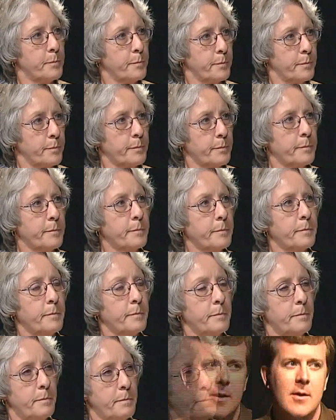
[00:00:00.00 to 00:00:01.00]
Now, I've
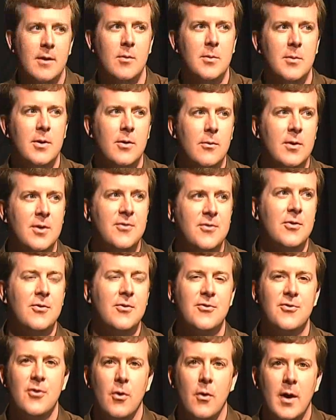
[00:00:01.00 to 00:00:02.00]
done a little bit of research,
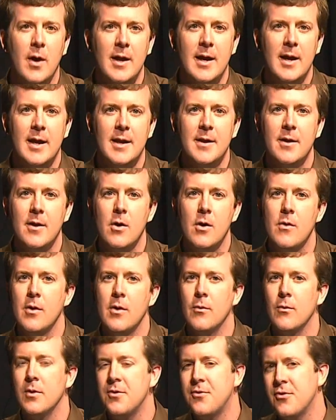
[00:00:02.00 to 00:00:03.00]
so I know that
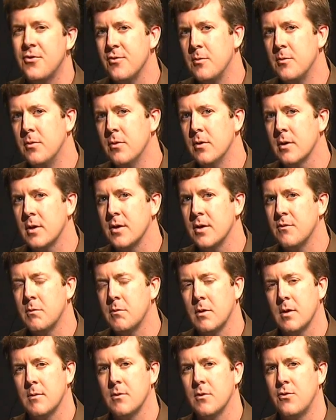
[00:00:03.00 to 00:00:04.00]
Richard's book is
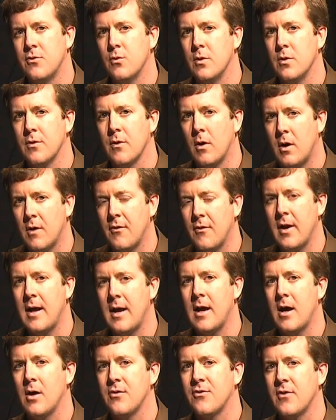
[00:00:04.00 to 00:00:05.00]
published with Author
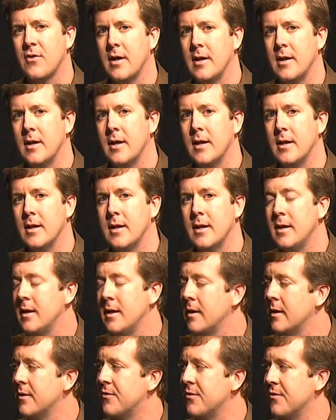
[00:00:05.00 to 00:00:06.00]
House and
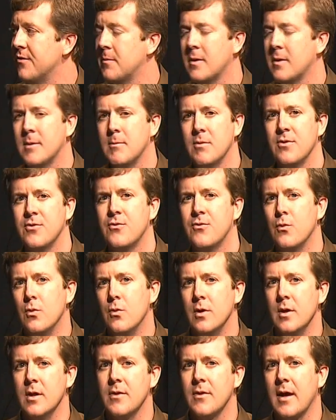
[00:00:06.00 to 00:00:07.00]
Edith's is published
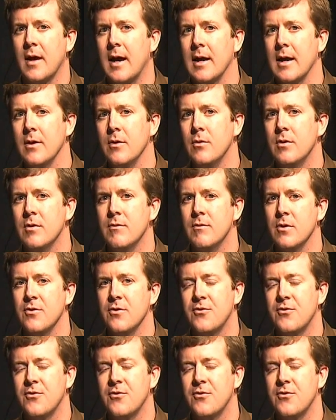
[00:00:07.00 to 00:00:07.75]
with iUniverse.